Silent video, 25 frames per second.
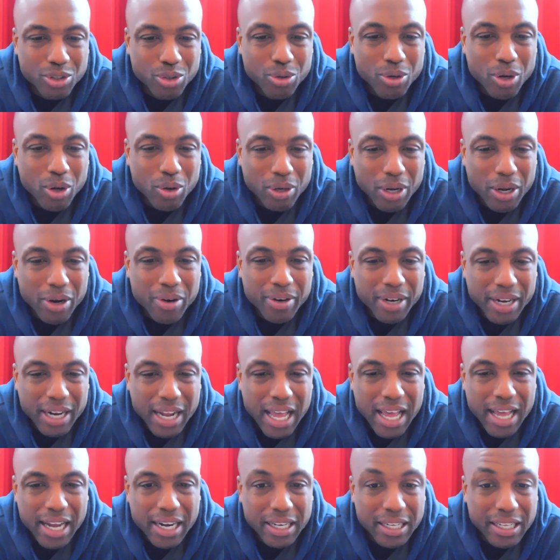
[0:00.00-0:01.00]
you know,
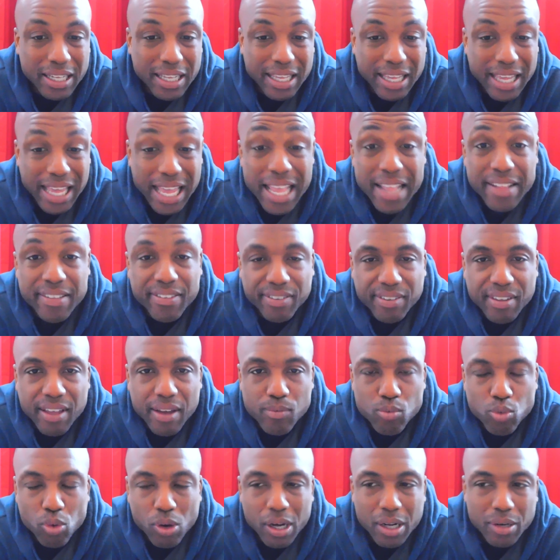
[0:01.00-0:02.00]
learning how to hit
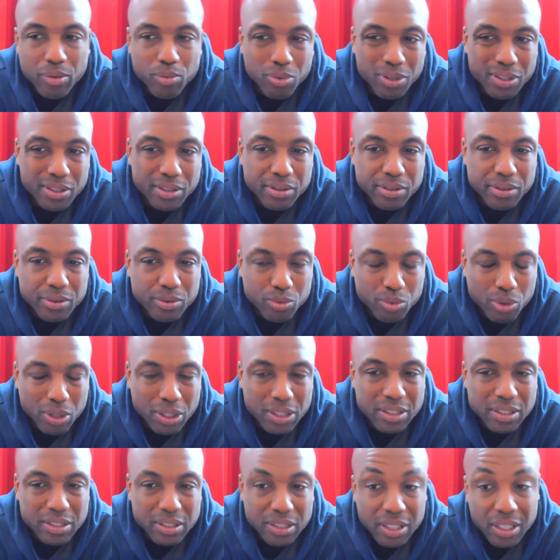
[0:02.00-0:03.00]
someone
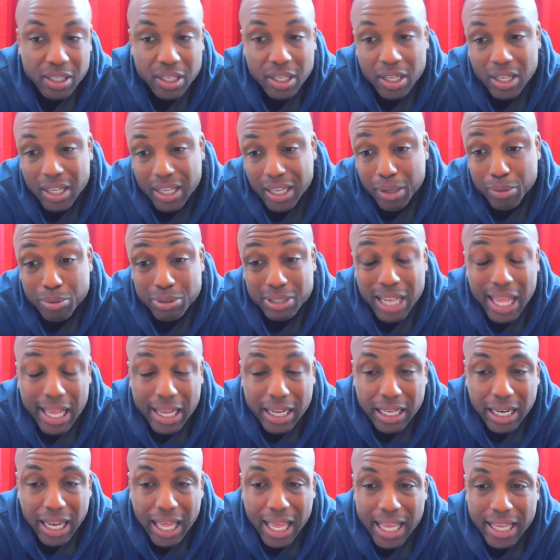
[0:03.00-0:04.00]
it was
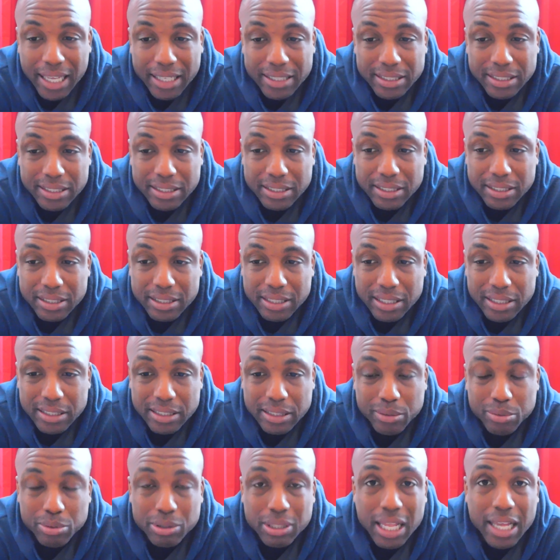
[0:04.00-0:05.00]
like class.
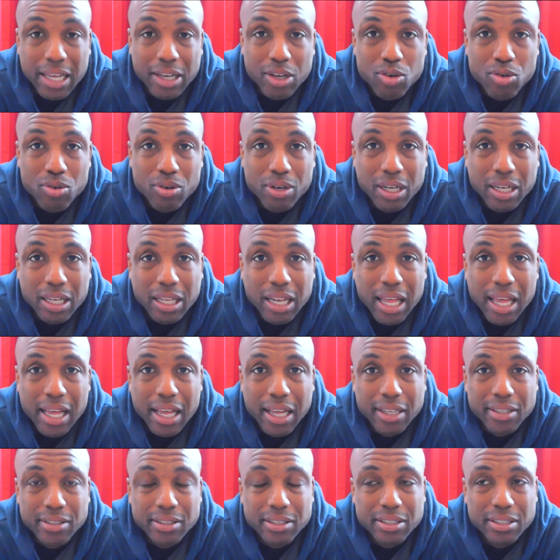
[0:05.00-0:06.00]
Shit was like going to
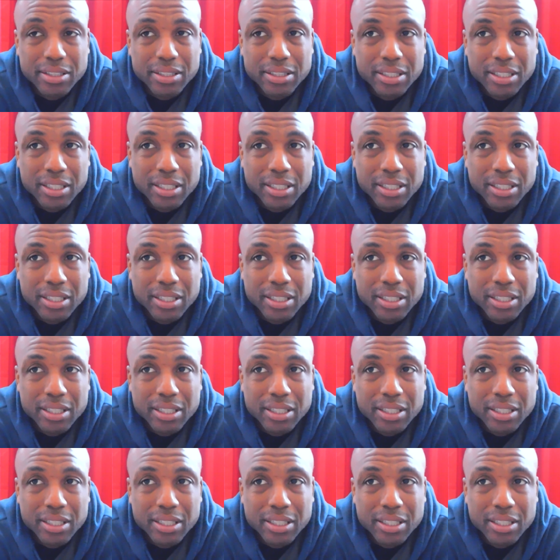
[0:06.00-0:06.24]
class.